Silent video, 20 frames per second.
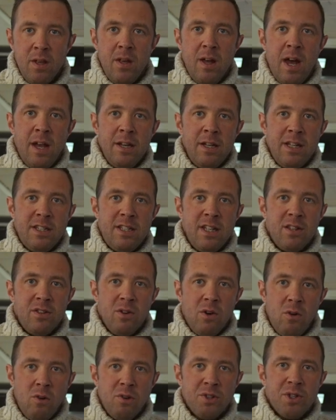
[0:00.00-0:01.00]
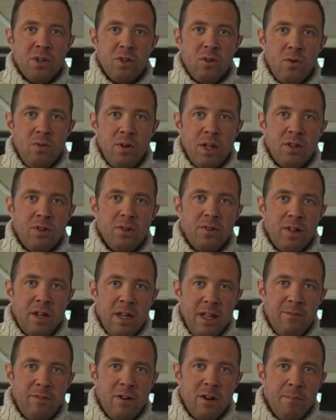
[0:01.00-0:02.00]
And is it also going to
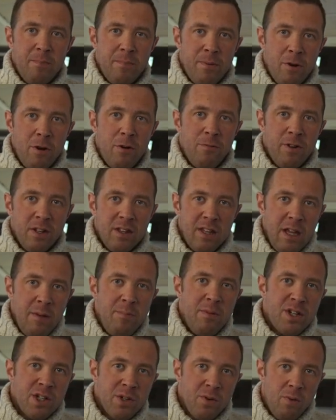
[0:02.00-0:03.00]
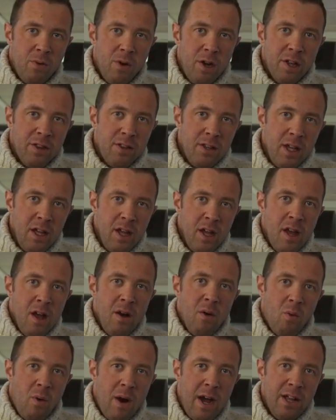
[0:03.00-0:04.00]
deliver perfect image quality,
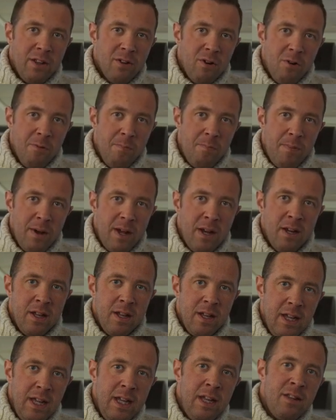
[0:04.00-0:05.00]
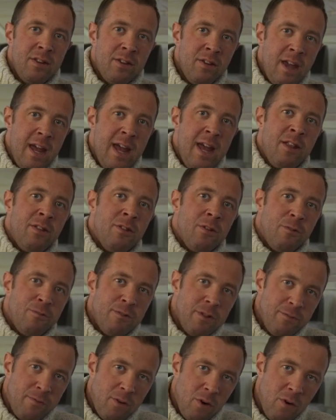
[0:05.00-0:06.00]
wide open, in the end
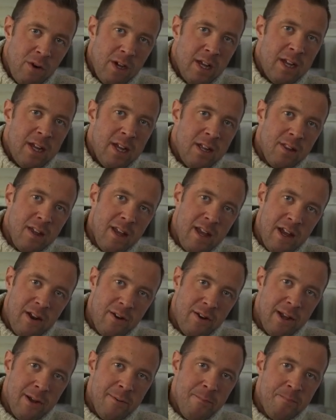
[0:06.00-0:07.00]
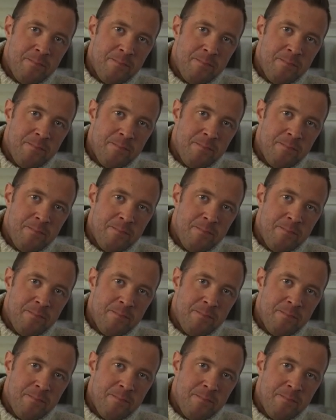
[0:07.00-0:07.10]
of the focal length area?